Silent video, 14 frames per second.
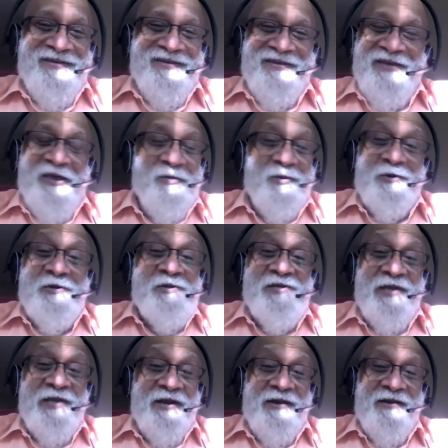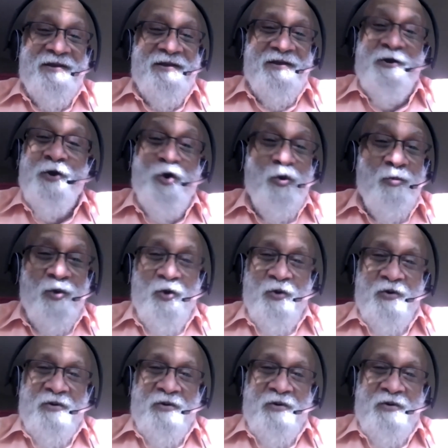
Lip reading: able to sin no more.